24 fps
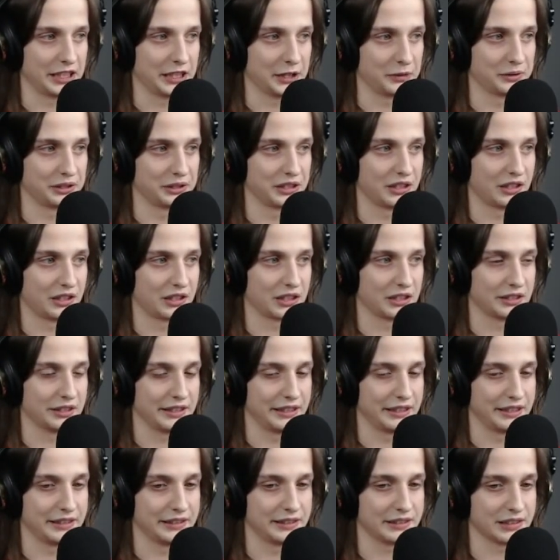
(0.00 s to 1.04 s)
we are
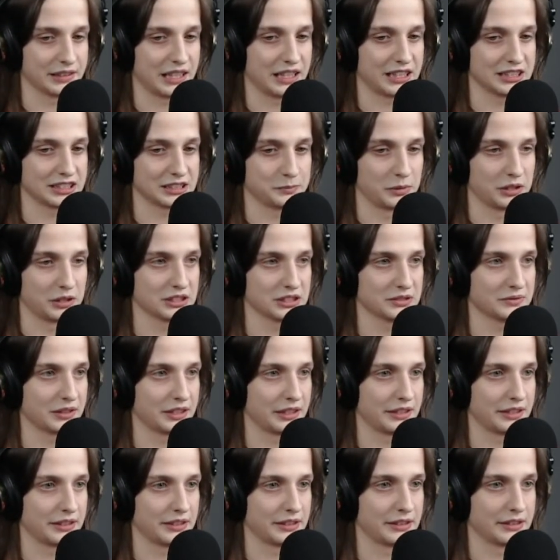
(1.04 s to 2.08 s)
in the last boss
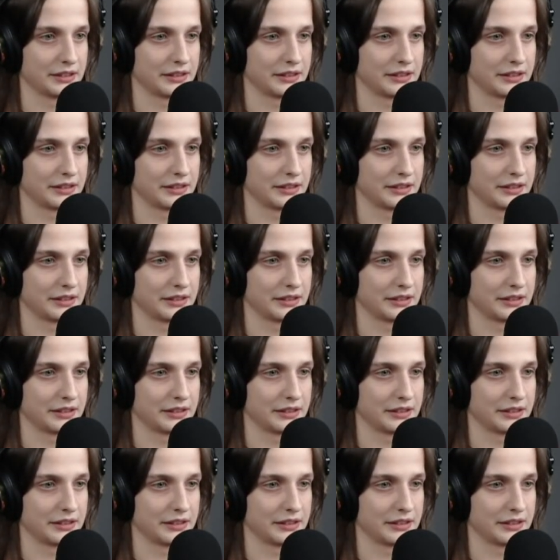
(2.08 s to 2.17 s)
fight.